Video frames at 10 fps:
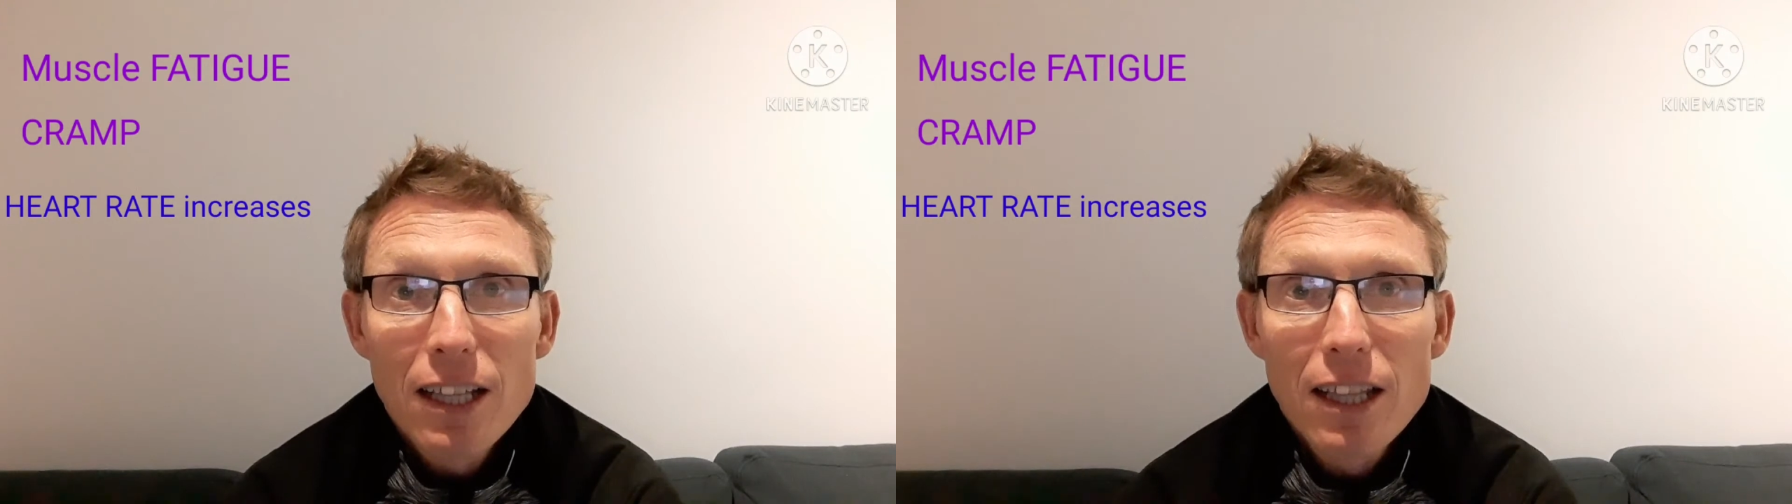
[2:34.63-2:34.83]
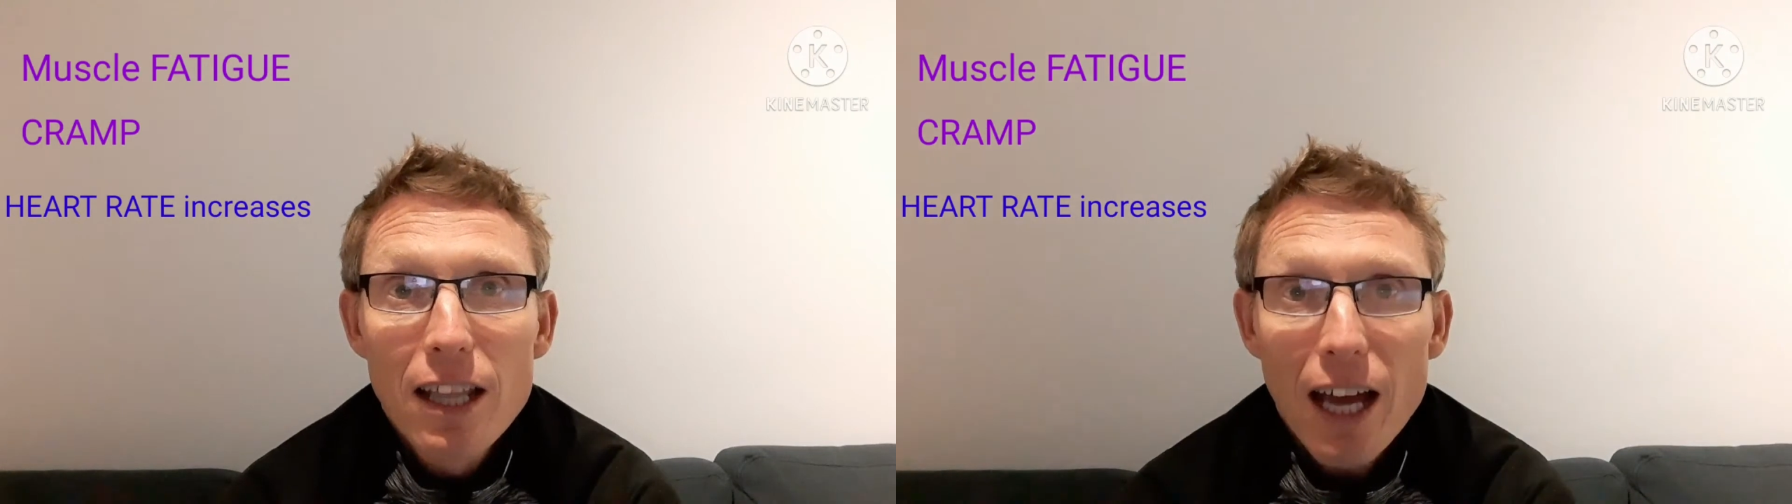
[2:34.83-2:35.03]

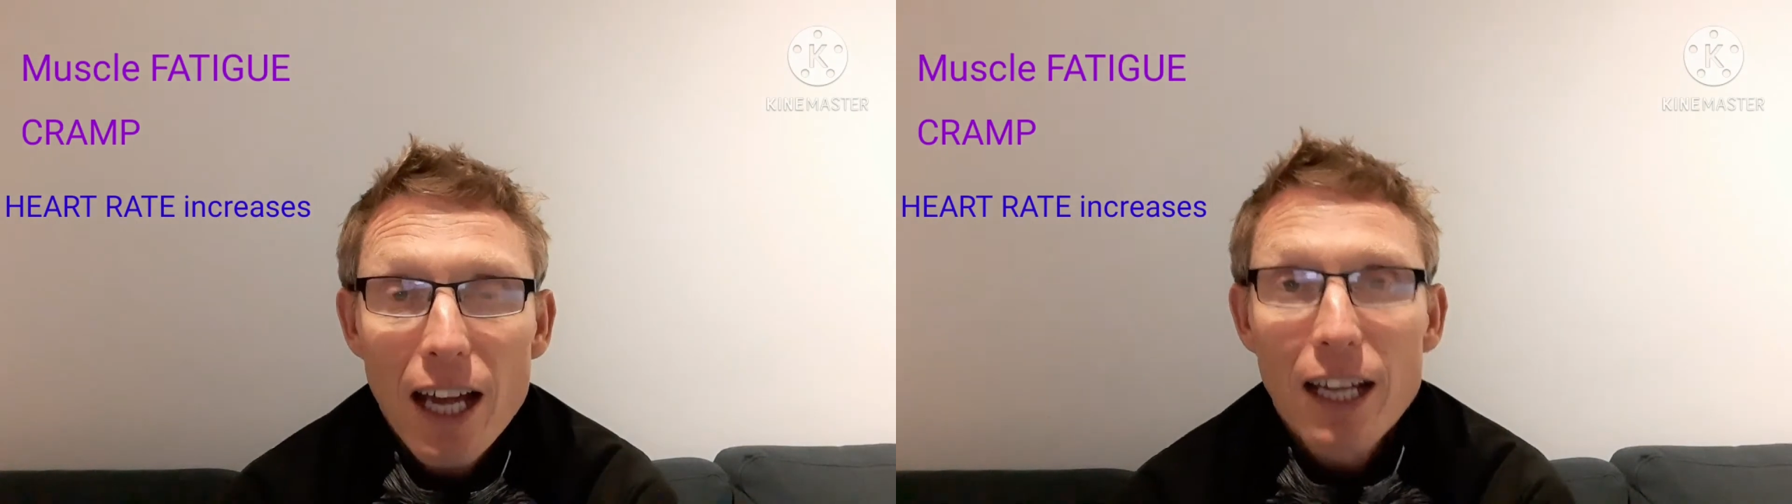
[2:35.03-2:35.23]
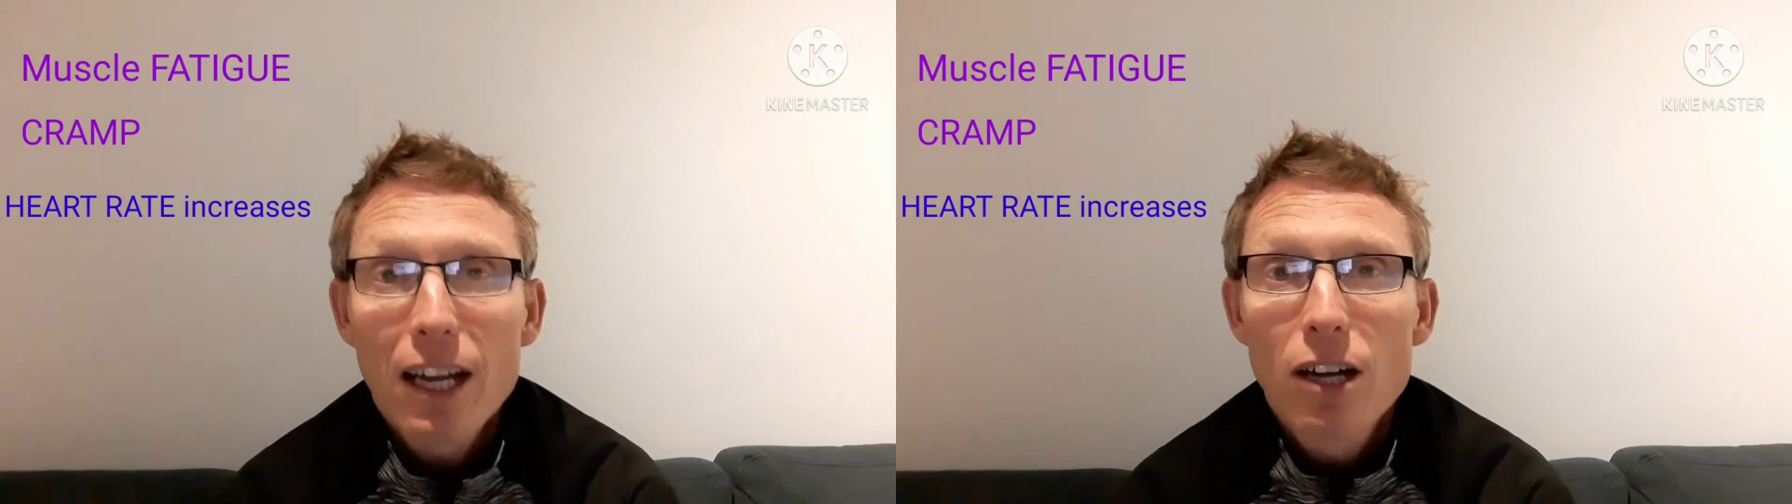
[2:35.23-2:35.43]

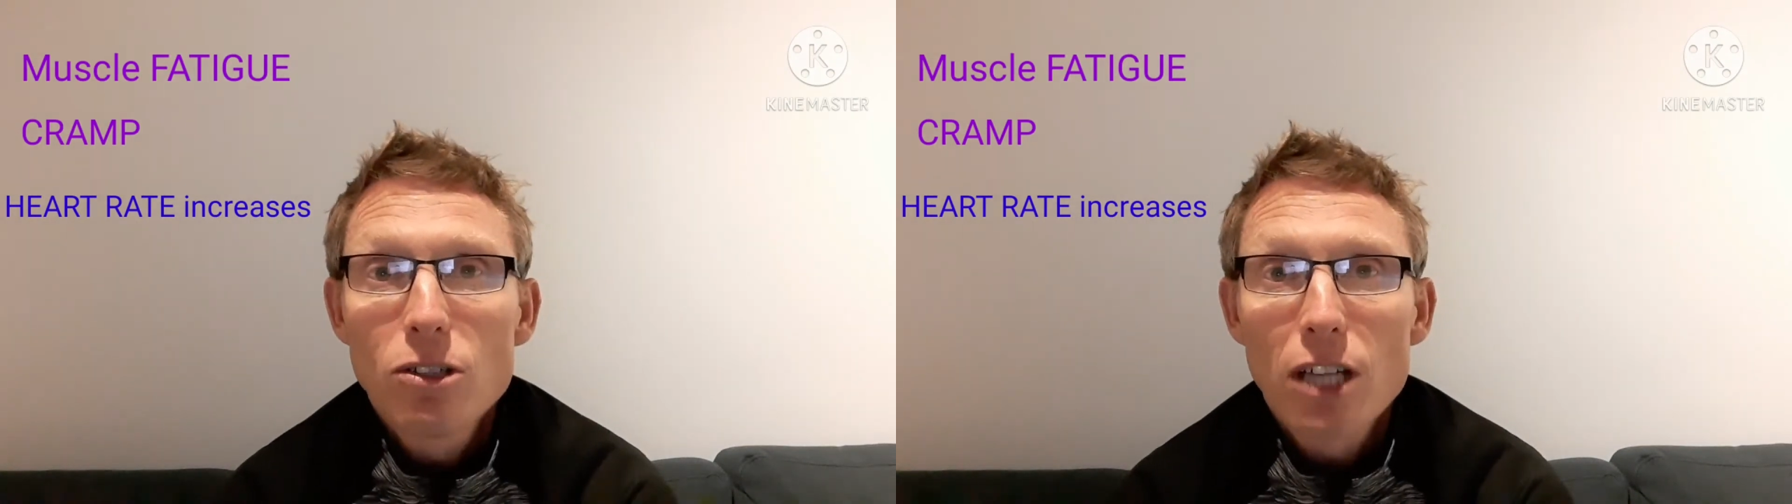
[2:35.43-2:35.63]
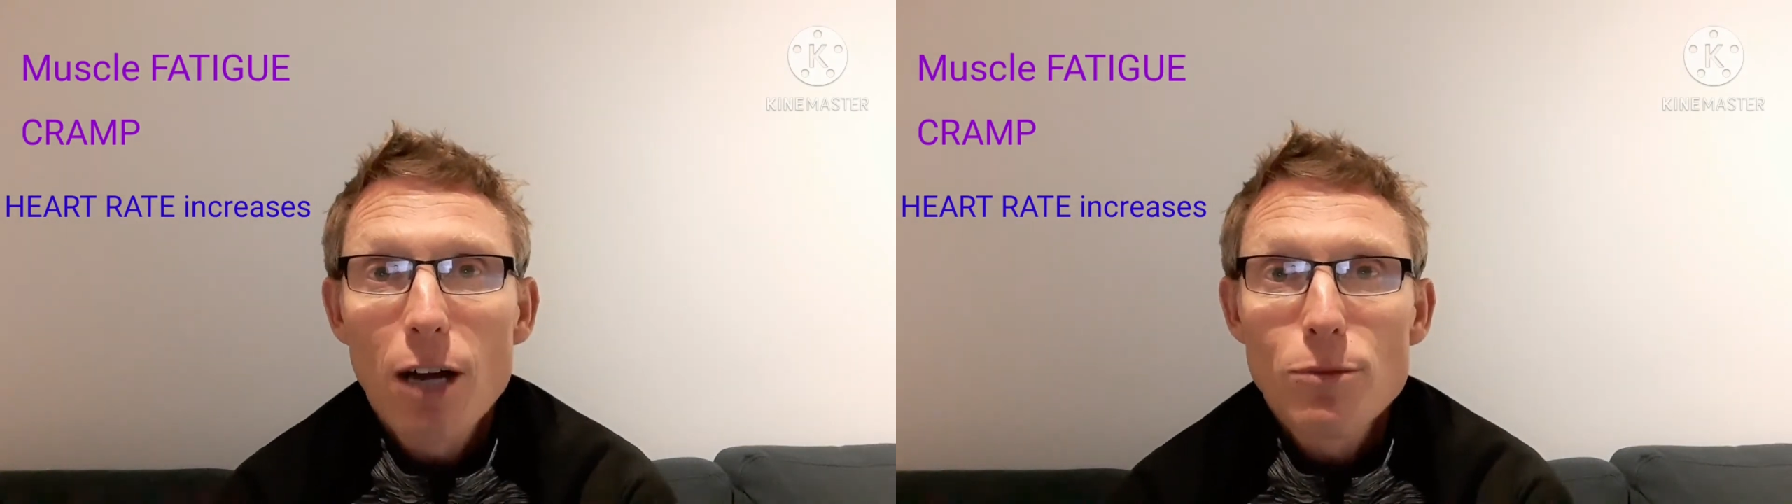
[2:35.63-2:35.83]
that goes up